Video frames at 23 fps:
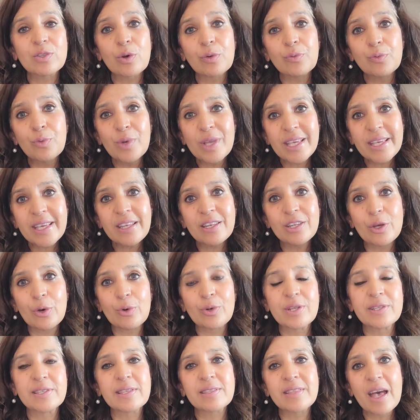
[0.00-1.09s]
So if we can
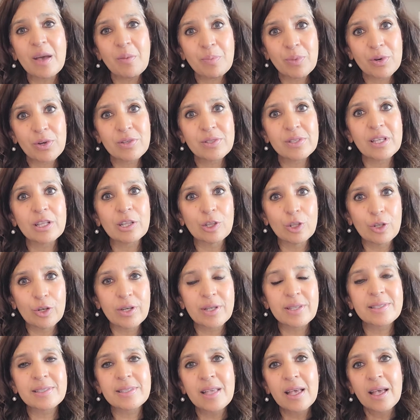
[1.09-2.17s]
notice that that person
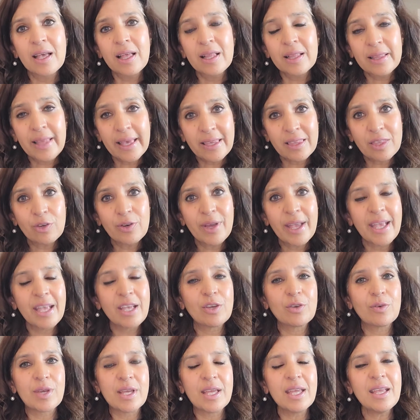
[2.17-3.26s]
looks like they're
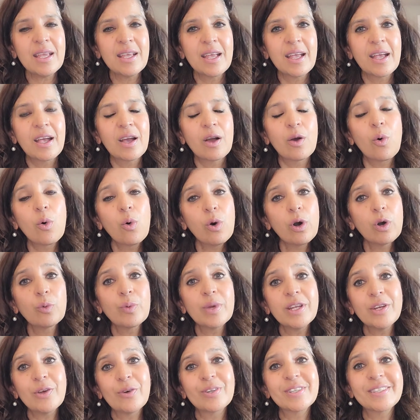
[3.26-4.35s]
angry, or
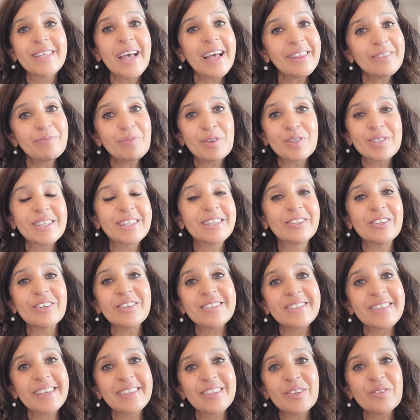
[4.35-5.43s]
we notice that person
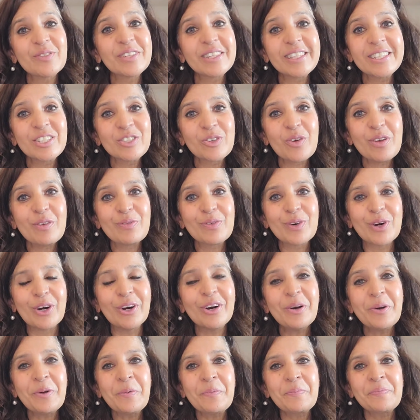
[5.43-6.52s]
looks like they're really
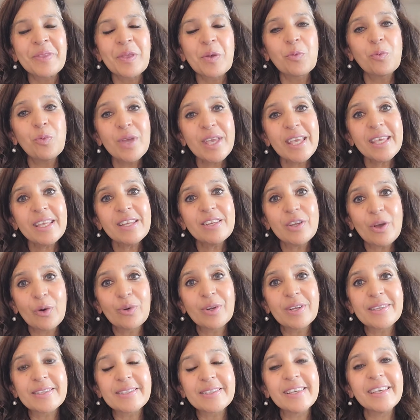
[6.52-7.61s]
joyful, we
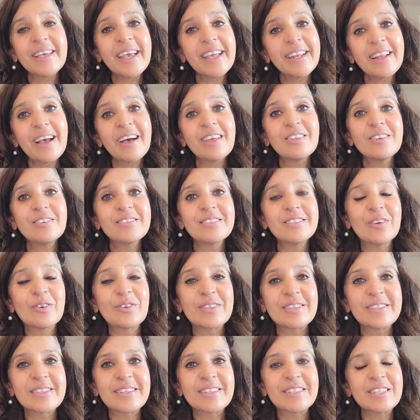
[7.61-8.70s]
notice it and others
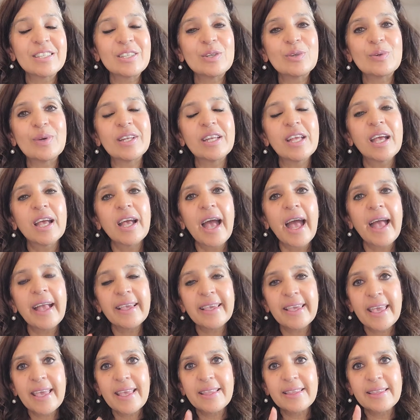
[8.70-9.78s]
notice it too. And
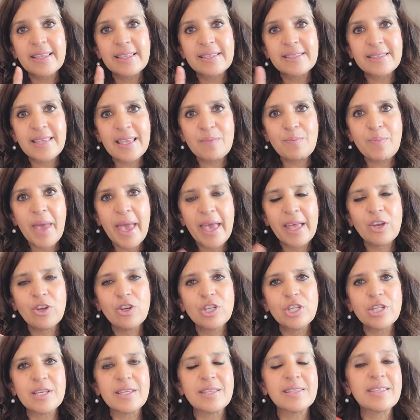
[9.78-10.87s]
again, the same
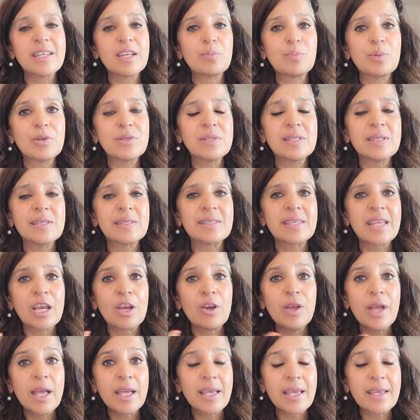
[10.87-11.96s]
energies that a person is
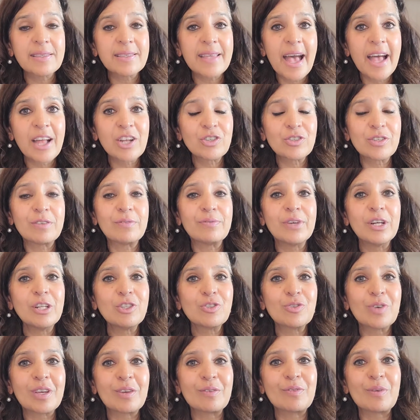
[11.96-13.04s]
carrying is actually
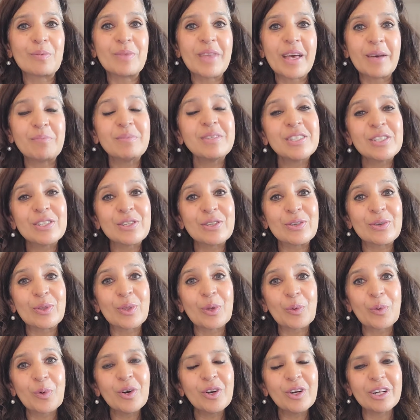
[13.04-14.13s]
filtering from them to
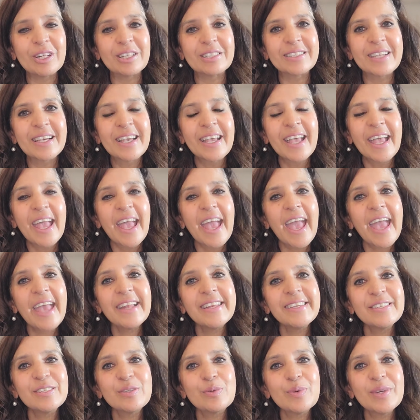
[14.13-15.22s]
the world.
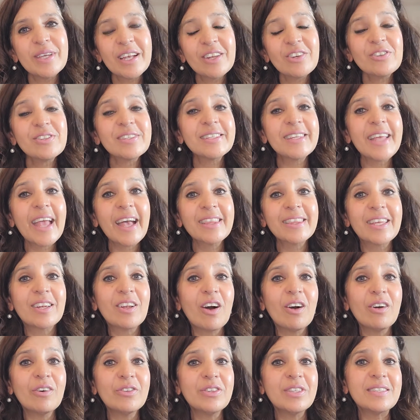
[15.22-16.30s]
And do we understand that
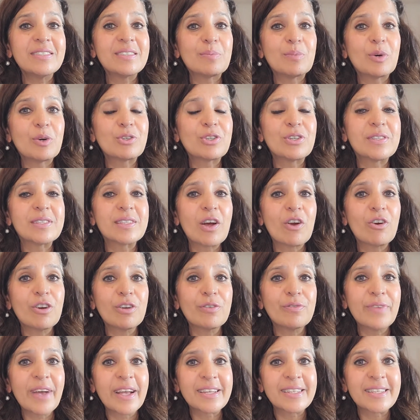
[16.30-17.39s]
all of these emotions are
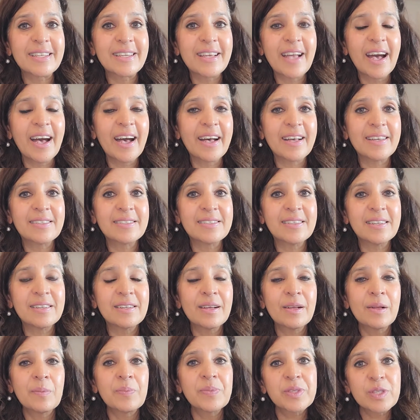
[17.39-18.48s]
affecting us? And
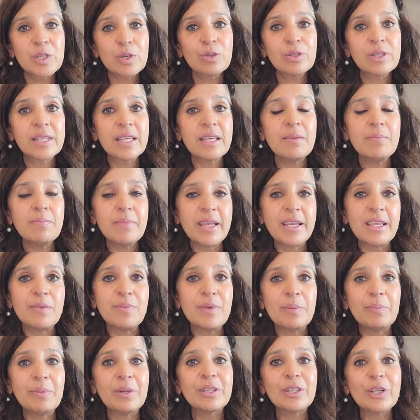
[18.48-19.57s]
certainly, many
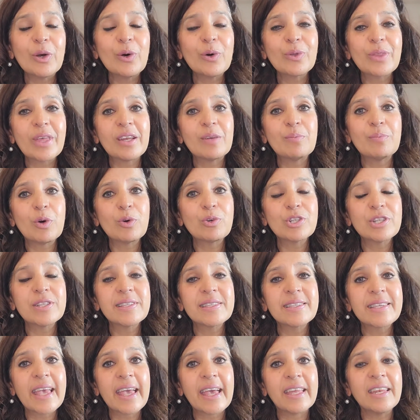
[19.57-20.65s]
people know that
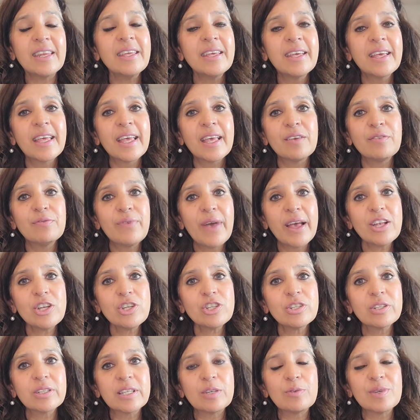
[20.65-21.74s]
emotions can
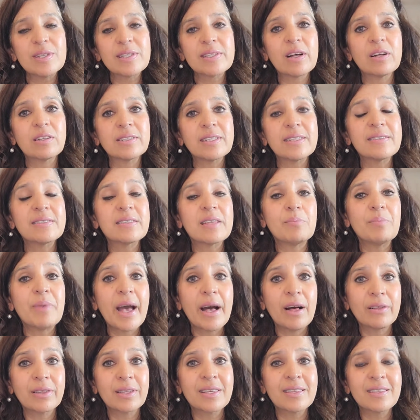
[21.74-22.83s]
eventually result in some
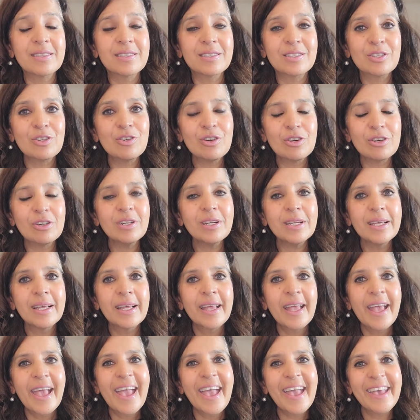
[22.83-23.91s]
health concern.
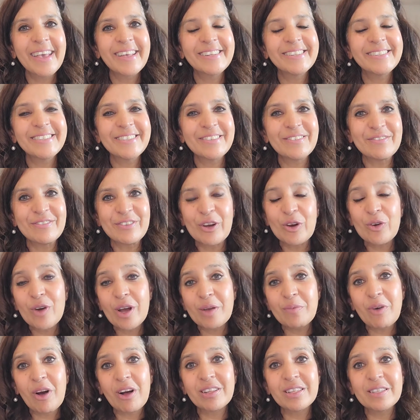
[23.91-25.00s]
And
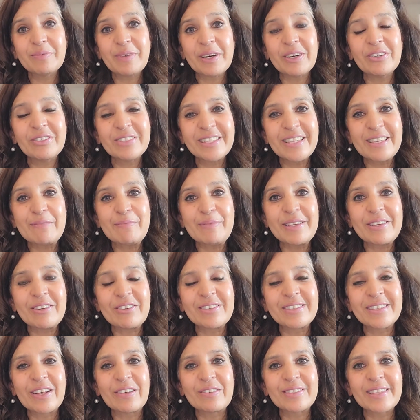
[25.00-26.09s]
I'm all about keeping
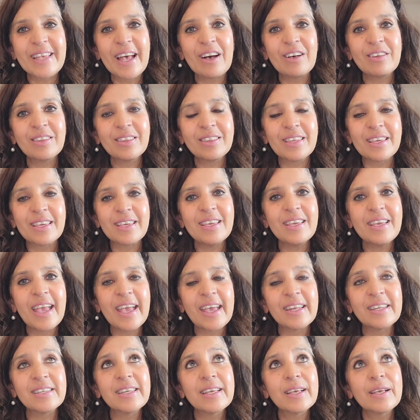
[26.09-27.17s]
ourselves healthy
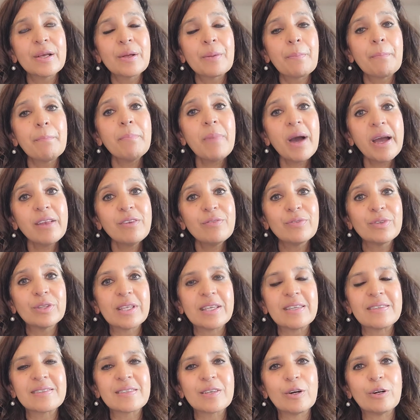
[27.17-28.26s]
and
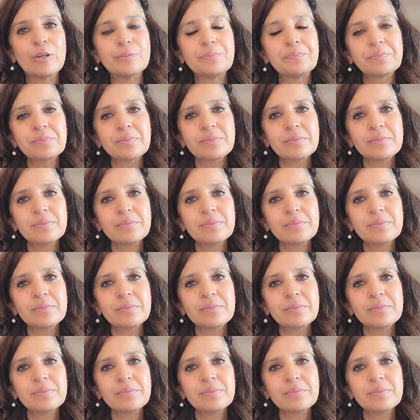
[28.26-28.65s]
mindfully so.